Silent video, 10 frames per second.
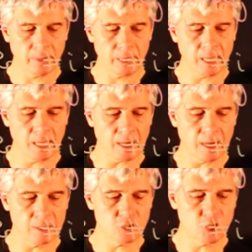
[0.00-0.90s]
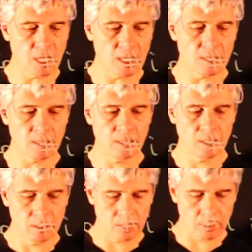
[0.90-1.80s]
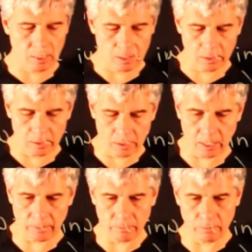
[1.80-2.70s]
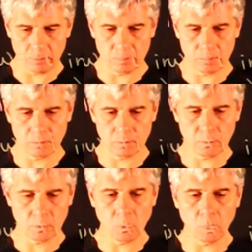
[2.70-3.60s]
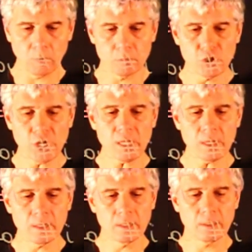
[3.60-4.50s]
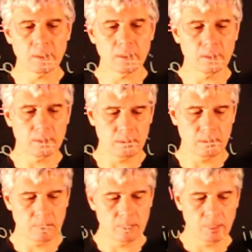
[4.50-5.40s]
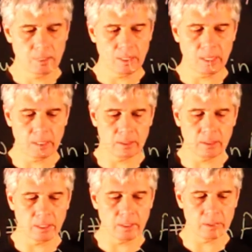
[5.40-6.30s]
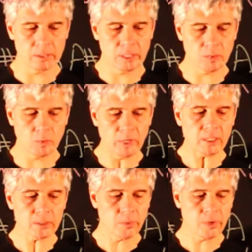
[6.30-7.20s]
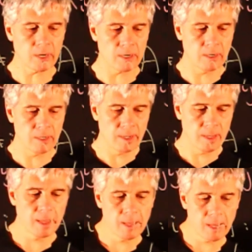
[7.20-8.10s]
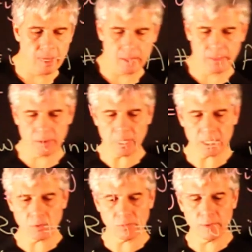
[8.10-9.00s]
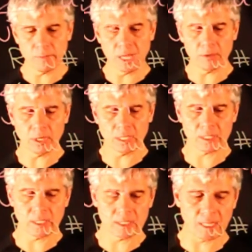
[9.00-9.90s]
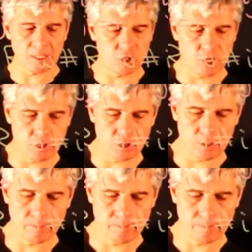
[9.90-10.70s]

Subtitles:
Aij in column j, and 0 elsewhere, and the rest of the matrix is unchanged.